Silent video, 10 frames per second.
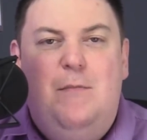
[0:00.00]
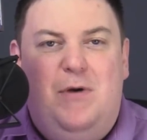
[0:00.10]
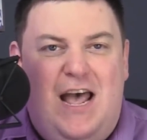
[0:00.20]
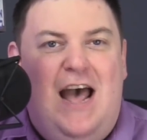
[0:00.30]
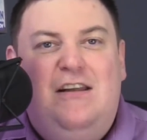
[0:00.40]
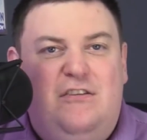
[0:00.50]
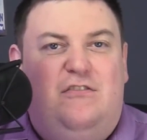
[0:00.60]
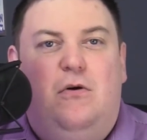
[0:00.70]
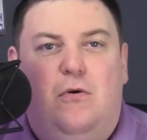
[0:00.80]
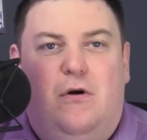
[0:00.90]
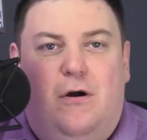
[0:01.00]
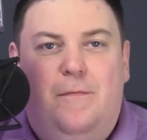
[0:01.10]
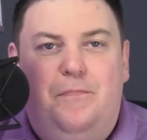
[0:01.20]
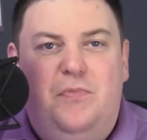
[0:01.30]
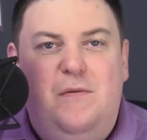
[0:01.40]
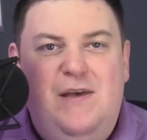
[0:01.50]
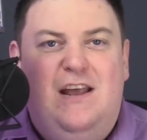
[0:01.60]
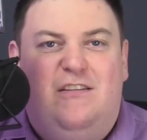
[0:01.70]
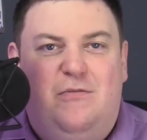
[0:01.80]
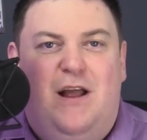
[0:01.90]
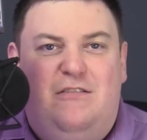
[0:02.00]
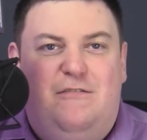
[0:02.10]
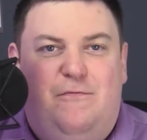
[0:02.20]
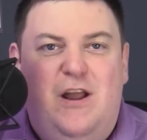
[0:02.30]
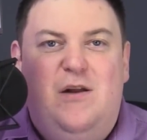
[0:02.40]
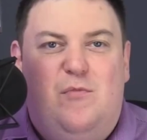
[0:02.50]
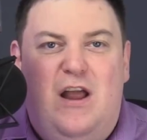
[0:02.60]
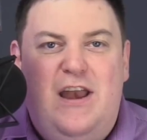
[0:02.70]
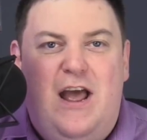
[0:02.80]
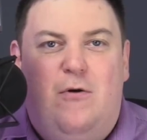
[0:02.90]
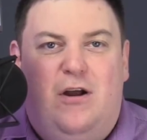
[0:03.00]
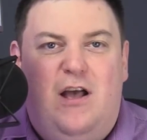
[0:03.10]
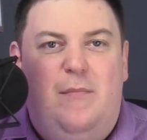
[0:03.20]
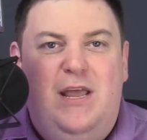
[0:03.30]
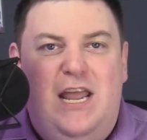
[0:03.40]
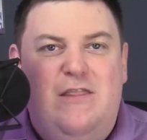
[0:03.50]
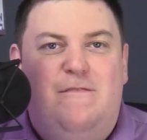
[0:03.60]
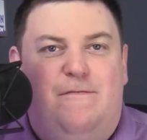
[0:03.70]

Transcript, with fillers: But at its core, the biggest threats to freedom right now are coming in the